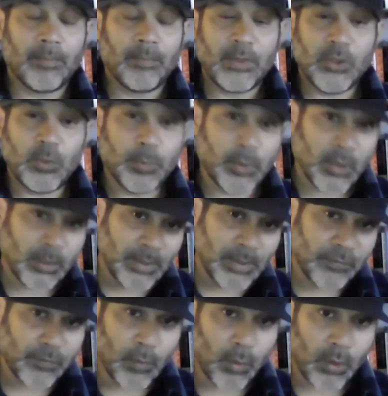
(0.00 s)
You put him in
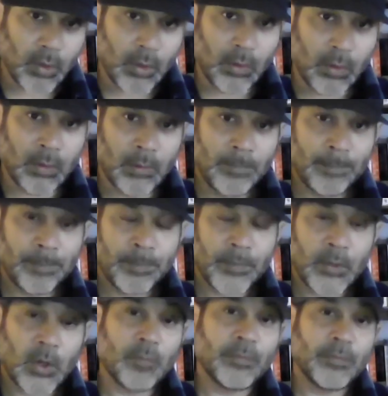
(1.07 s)
the 4-hole.
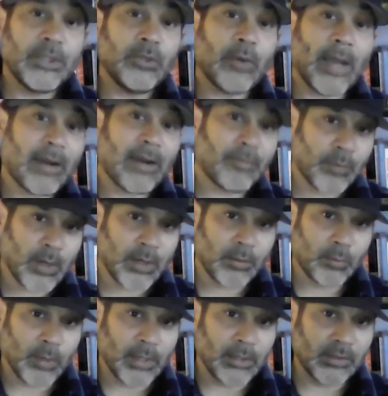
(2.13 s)
Hopefully you have
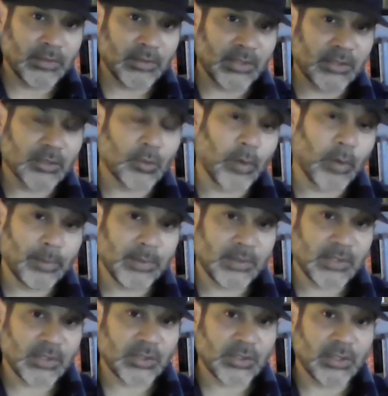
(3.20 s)
runners in scoring
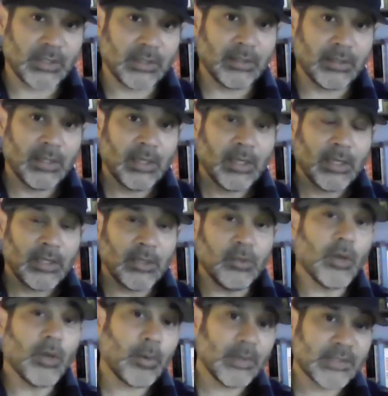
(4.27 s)
position. You
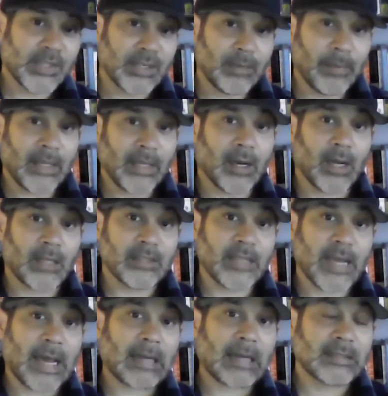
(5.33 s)
know he's going to make
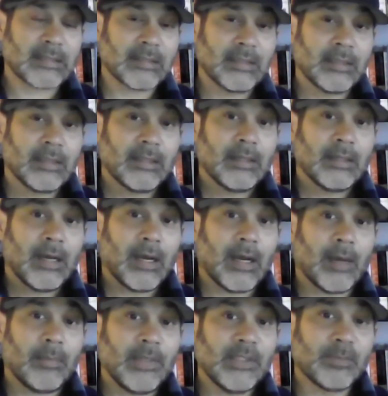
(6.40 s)
contact.
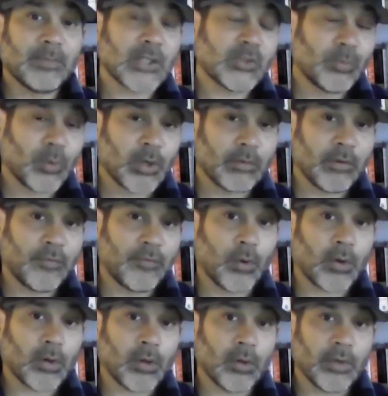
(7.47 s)
He's much more of a
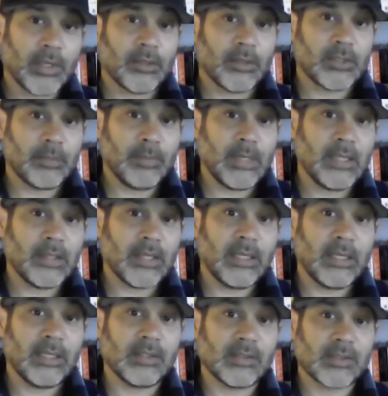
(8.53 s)
4-hole hitter to me than
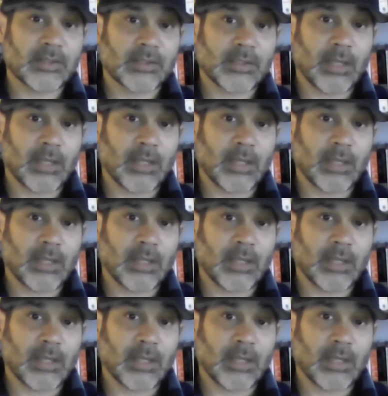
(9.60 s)
he is